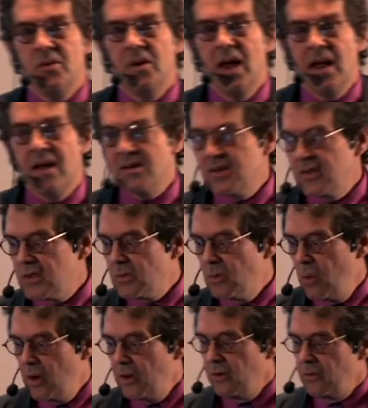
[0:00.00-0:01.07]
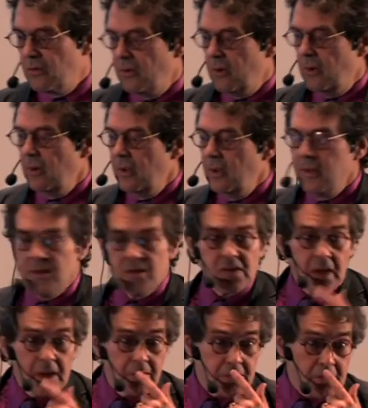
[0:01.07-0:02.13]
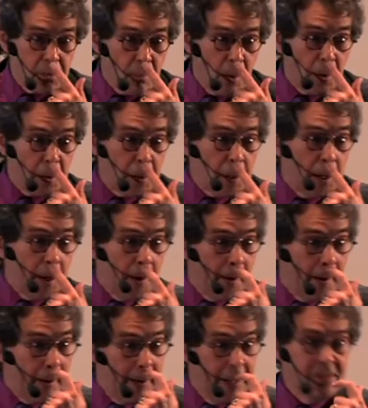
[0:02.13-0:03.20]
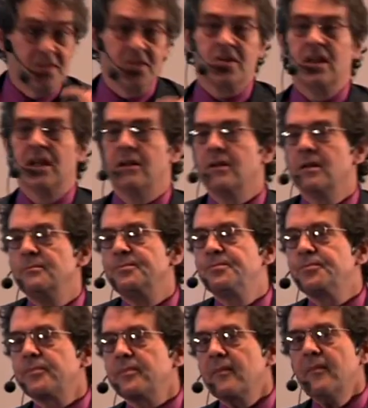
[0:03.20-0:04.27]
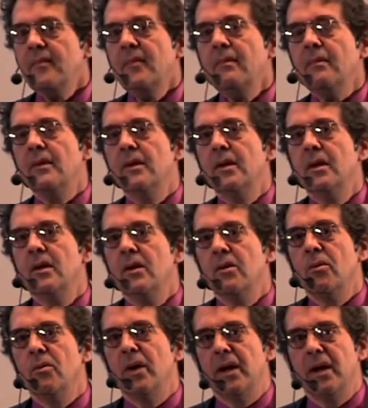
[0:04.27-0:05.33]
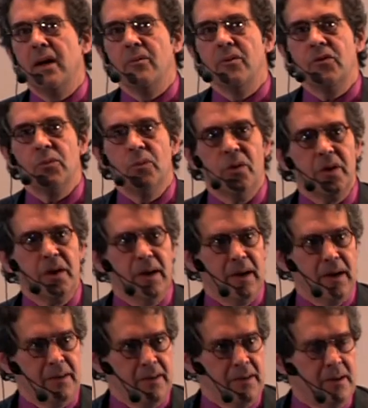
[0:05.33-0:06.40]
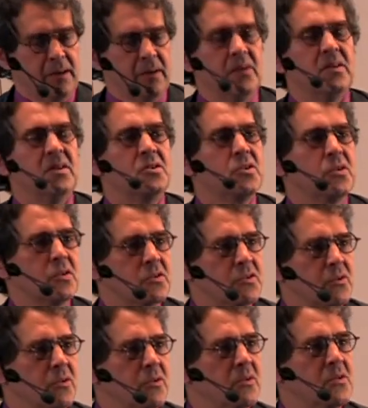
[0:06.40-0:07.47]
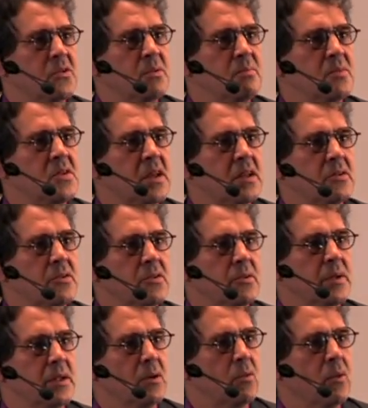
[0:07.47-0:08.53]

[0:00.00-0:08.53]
who has this wonderful sales and marketing instinct. When I was working at the Digital Journalism Center in